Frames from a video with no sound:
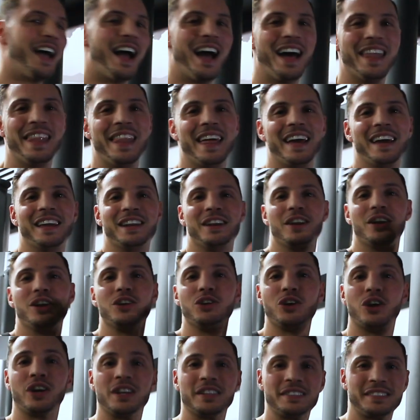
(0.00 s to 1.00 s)
And then
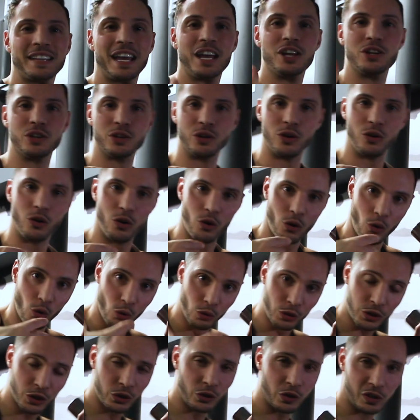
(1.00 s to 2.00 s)
you're going to stay in your
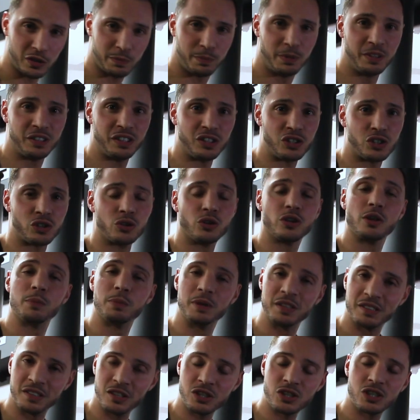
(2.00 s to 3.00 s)
orthodox position, or the
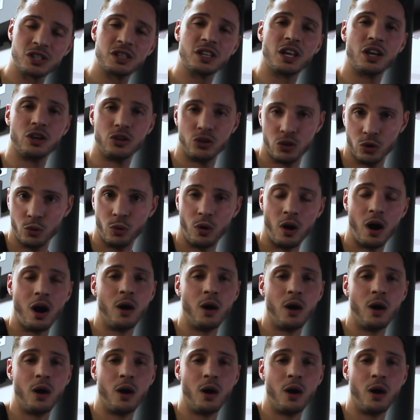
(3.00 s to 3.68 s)
position that you